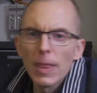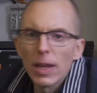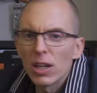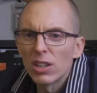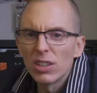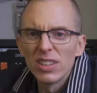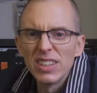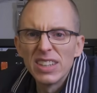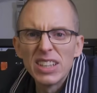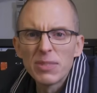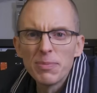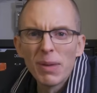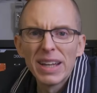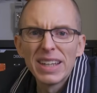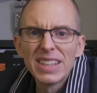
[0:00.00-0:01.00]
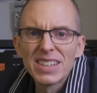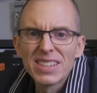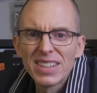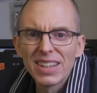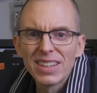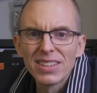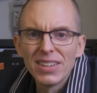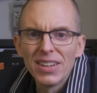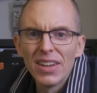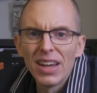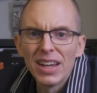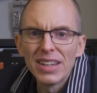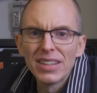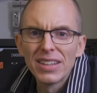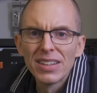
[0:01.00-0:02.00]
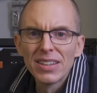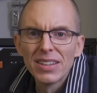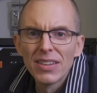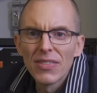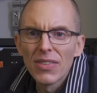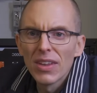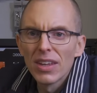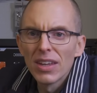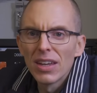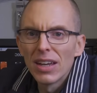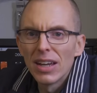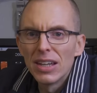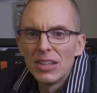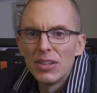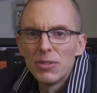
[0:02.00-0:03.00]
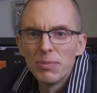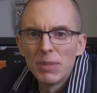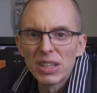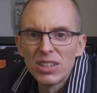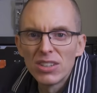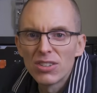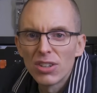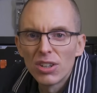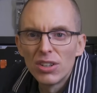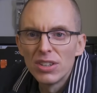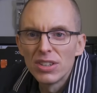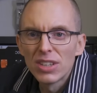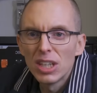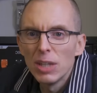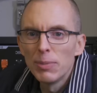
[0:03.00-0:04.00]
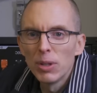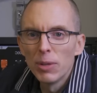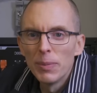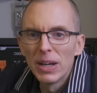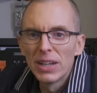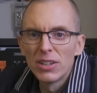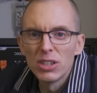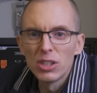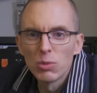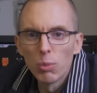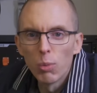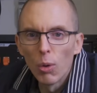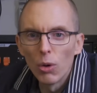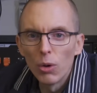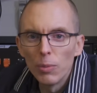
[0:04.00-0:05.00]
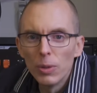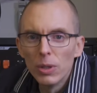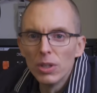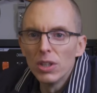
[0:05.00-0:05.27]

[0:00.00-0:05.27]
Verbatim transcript: Currently it's minus six at night, and my concern is keeping the batteries warm,